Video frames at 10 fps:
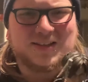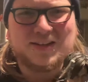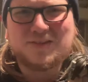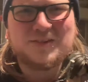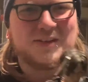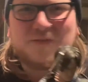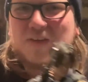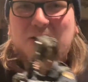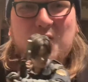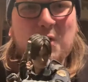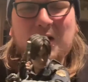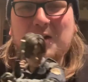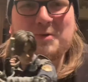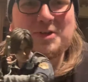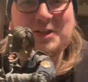The, the figure quality
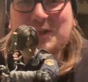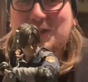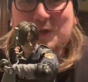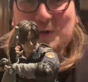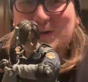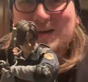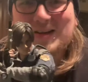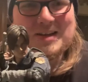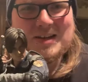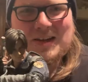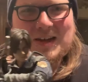was just as good